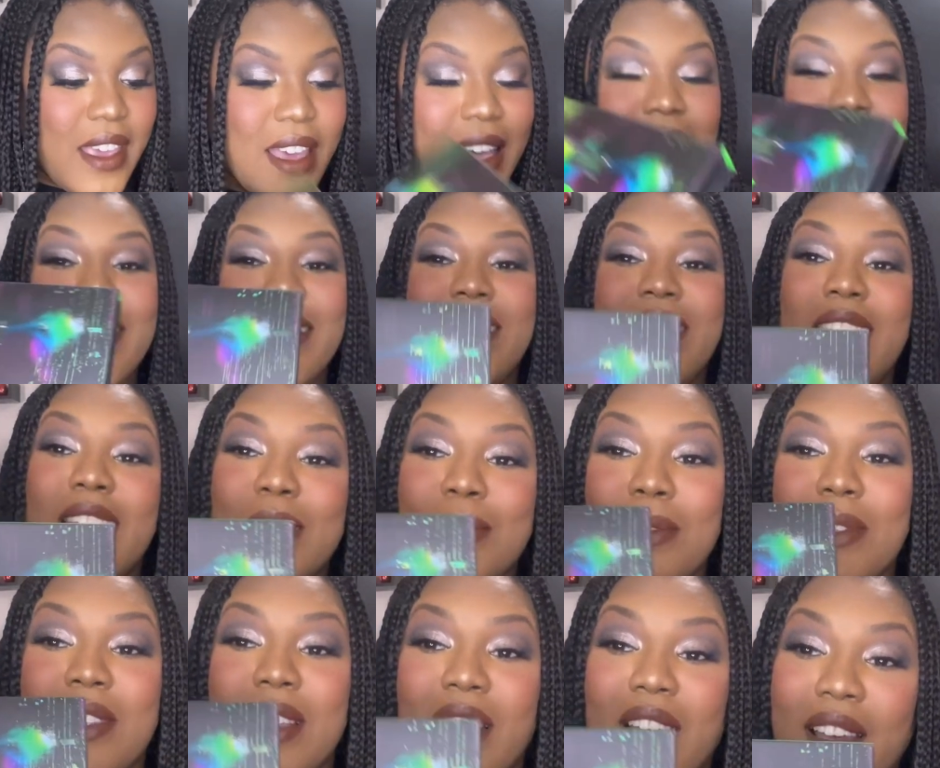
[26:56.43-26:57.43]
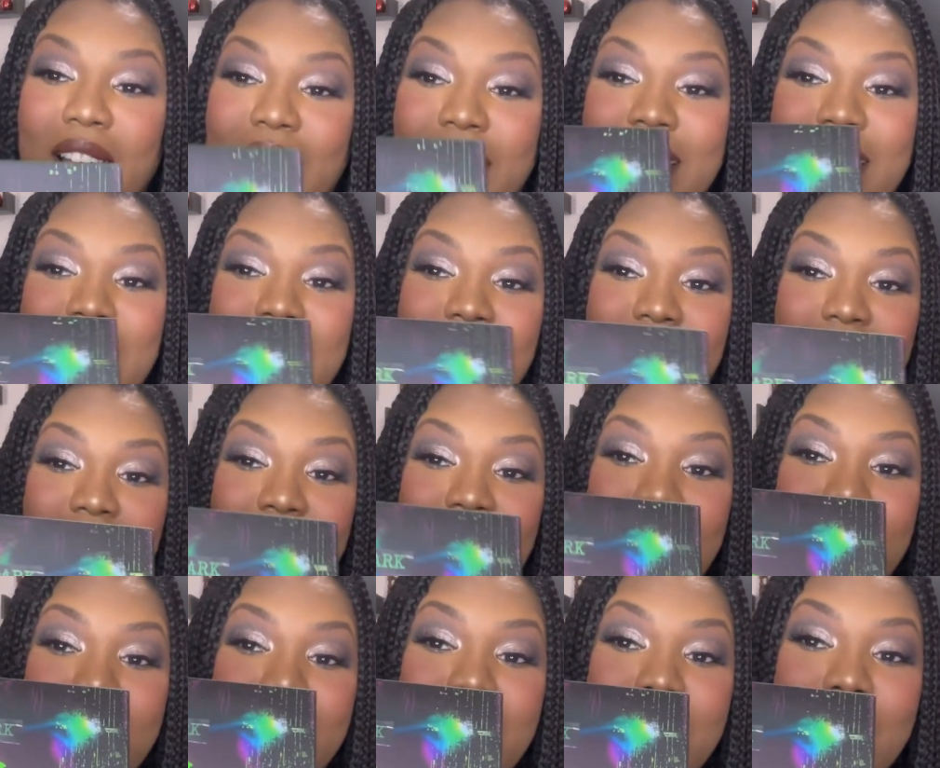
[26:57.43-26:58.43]
guys, this was the last thing
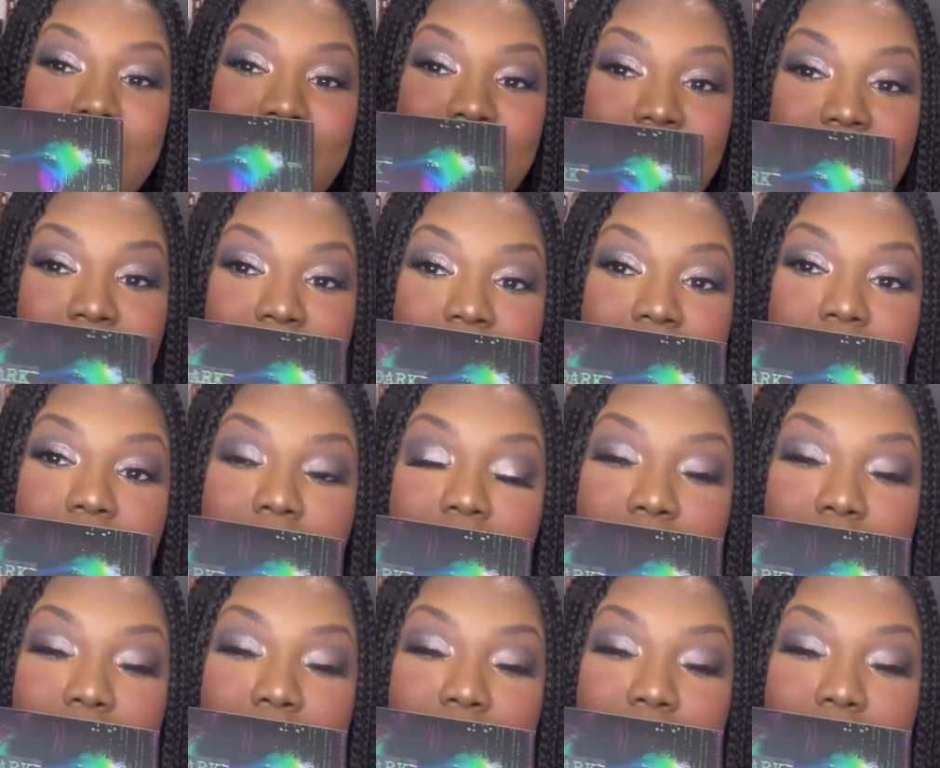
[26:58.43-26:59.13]
in the